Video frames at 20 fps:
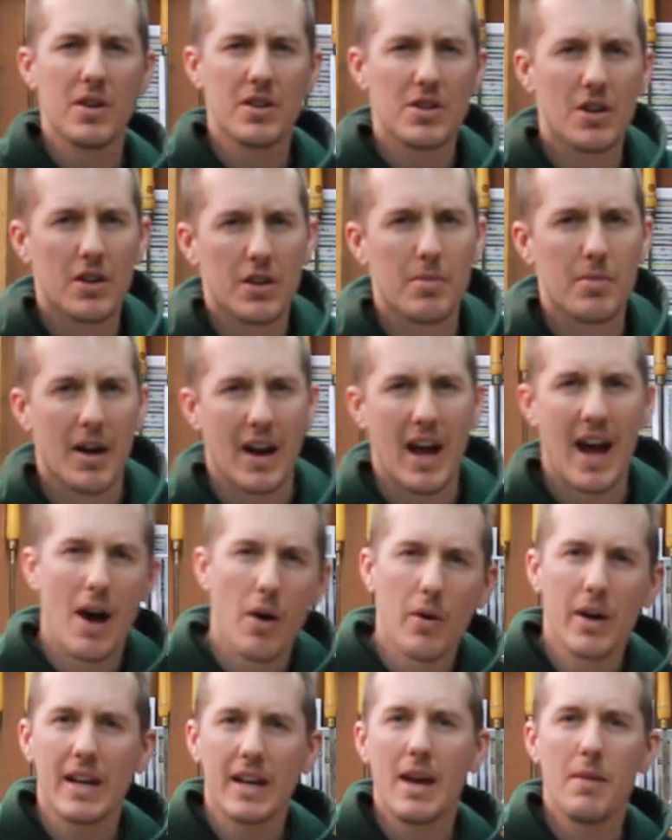I want to talk about
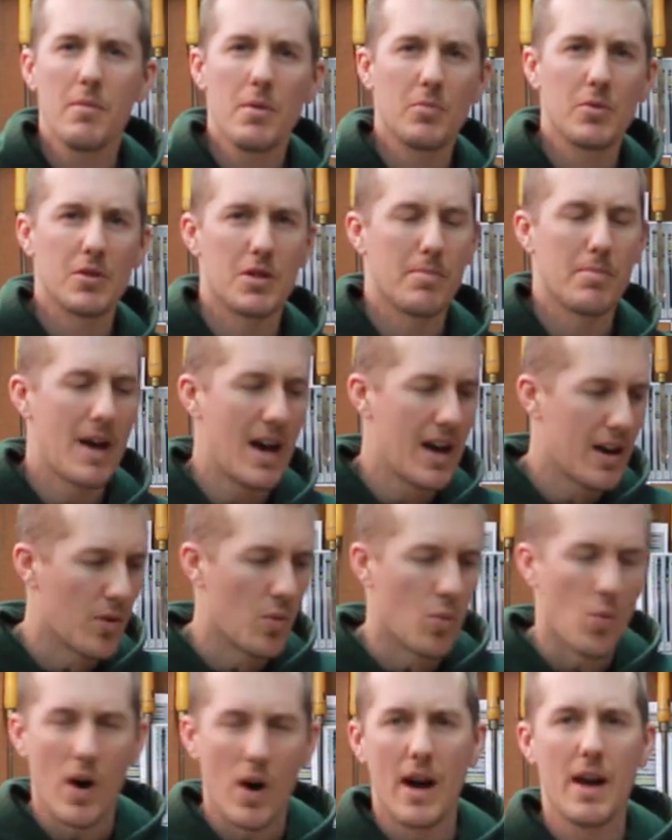how I came up with the
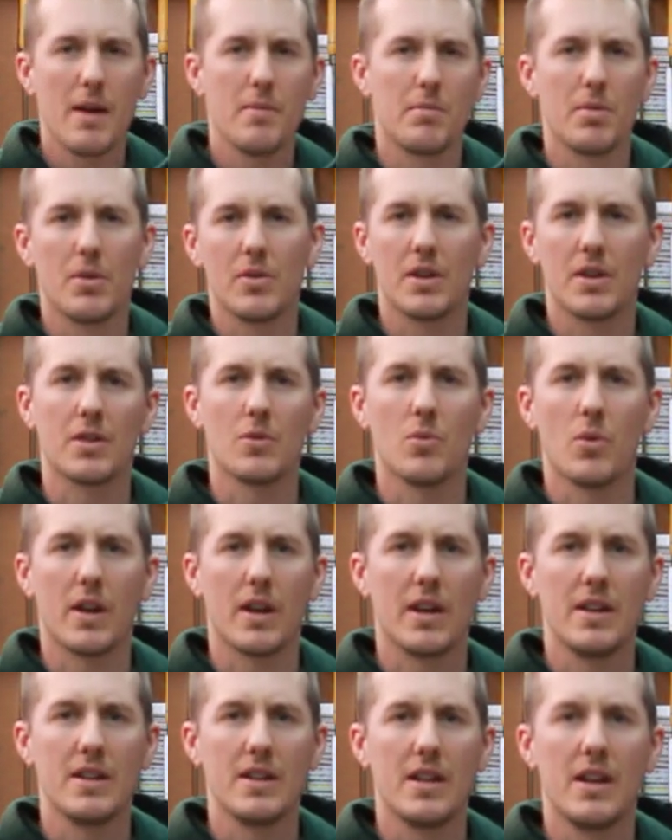pattern, why I'm building the
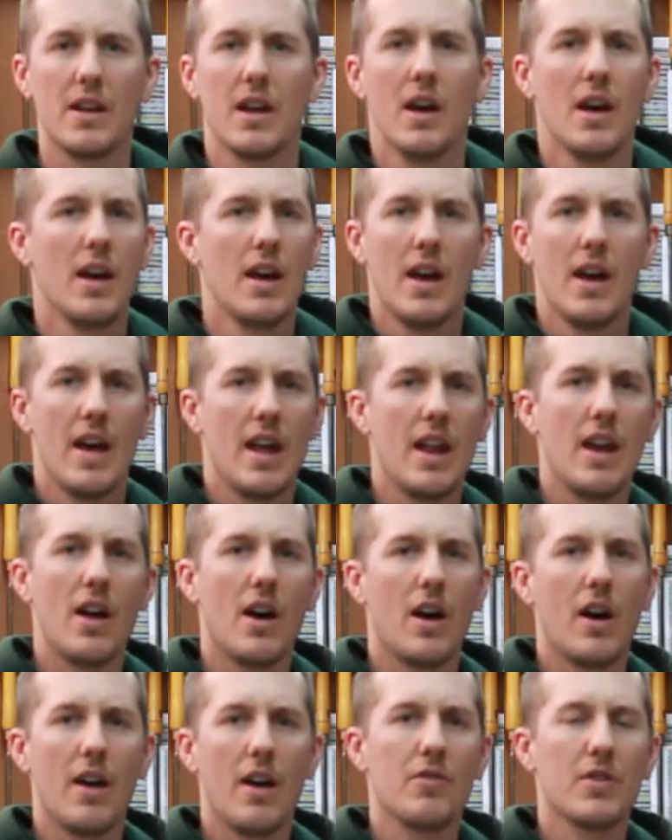one I did,
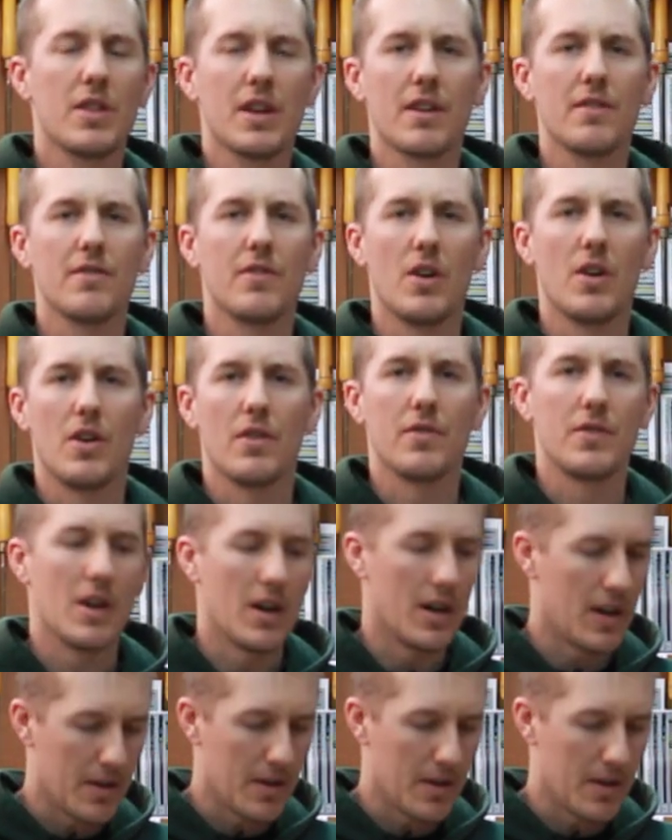and everything involved.